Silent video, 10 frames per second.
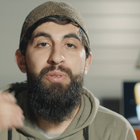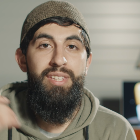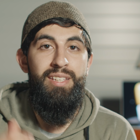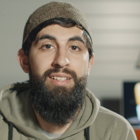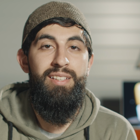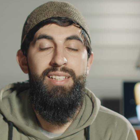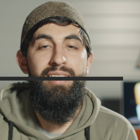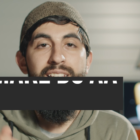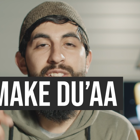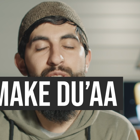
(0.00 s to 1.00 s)
thing
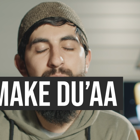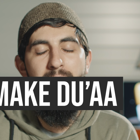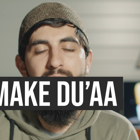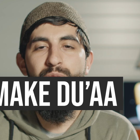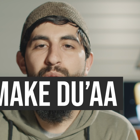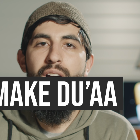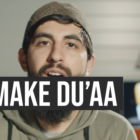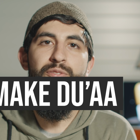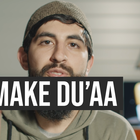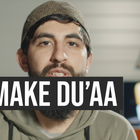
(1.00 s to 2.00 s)
is to make dua
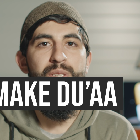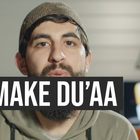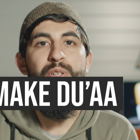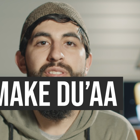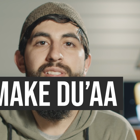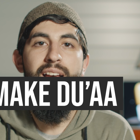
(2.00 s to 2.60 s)
for this person